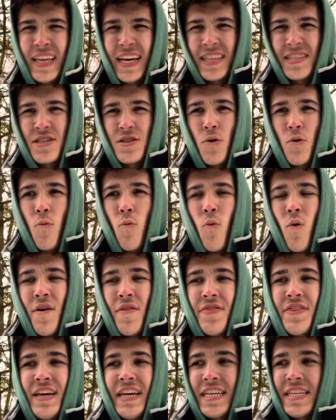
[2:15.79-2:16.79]
That's the
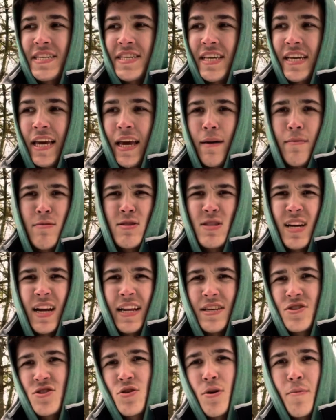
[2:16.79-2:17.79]
one thing is like Amazon
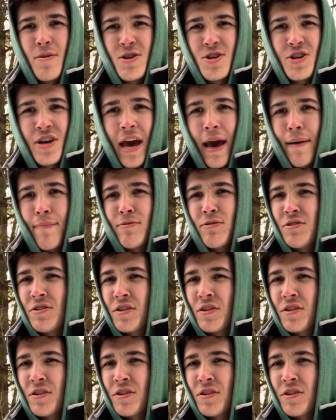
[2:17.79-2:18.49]
has so much capital.